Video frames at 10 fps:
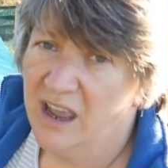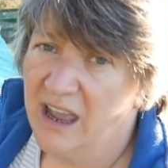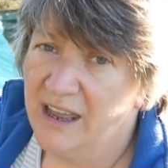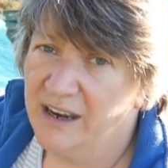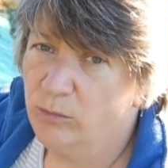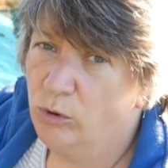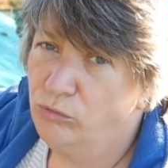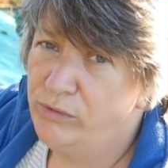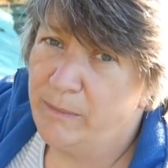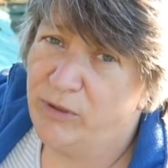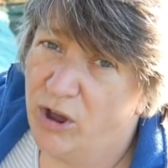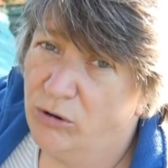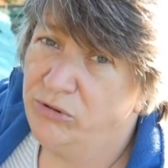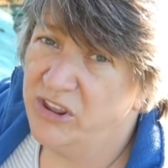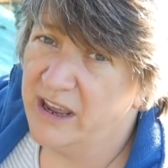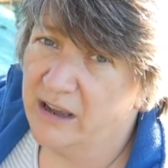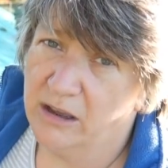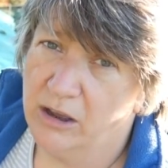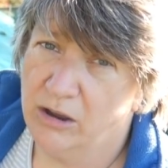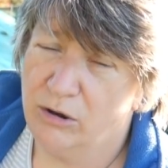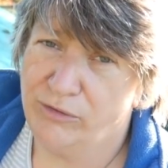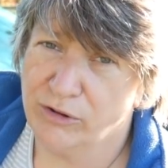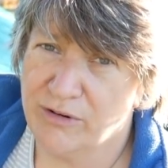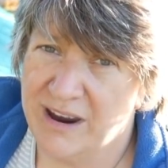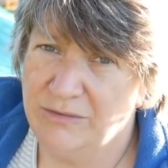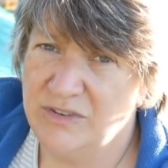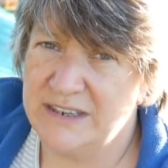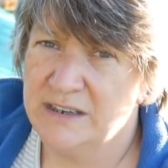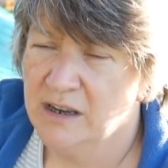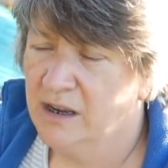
and it will rip the whole thing uh, off the ground,